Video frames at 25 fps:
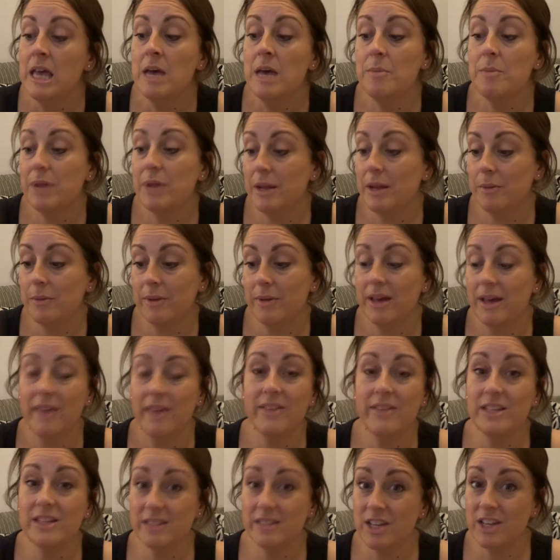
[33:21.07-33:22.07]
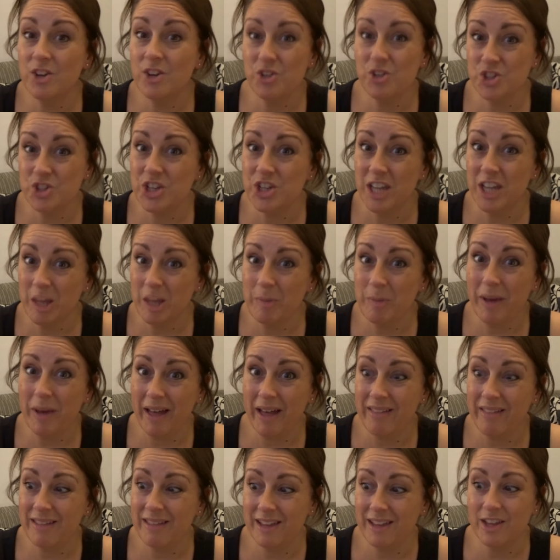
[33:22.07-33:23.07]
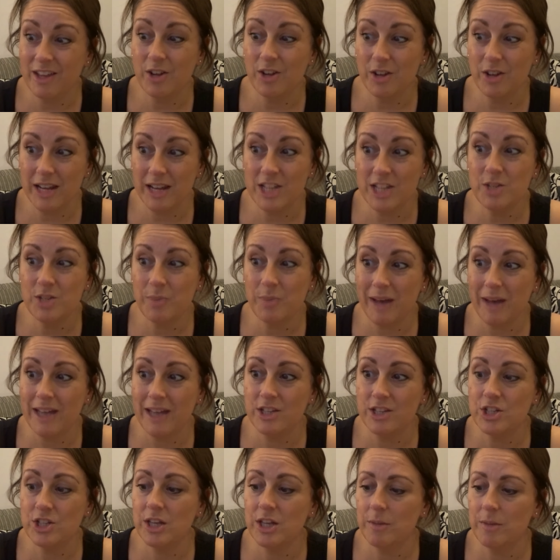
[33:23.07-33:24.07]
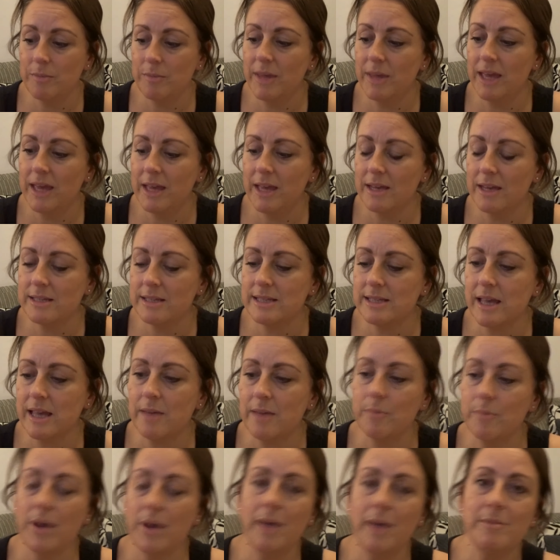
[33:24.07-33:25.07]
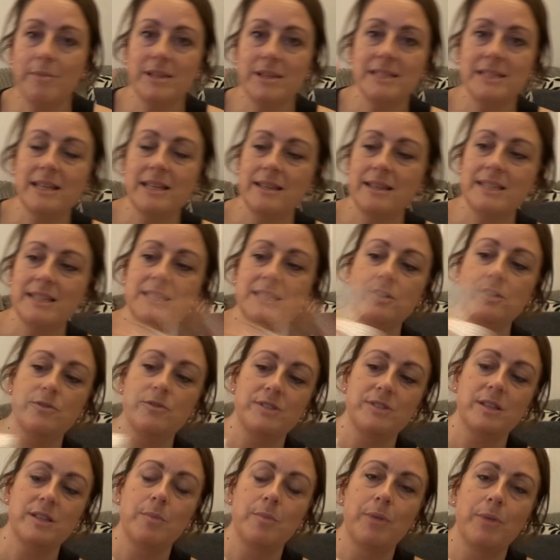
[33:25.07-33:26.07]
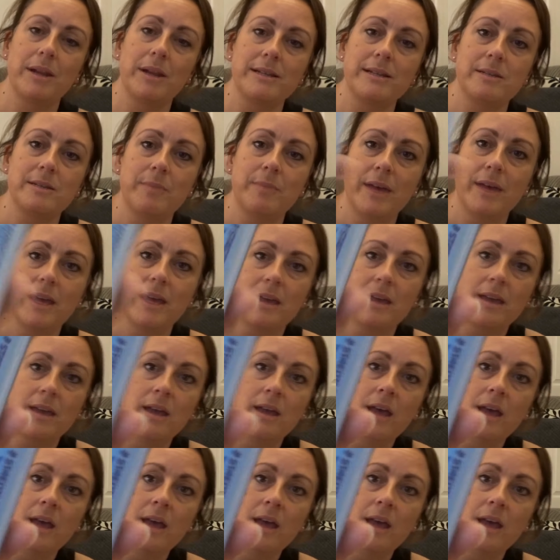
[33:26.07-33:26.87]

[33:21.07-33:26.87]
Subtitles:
But anyway, and they're not cheap, are they? You know, unless you buy cheap makes. But Emily said, this is obviously the branded make.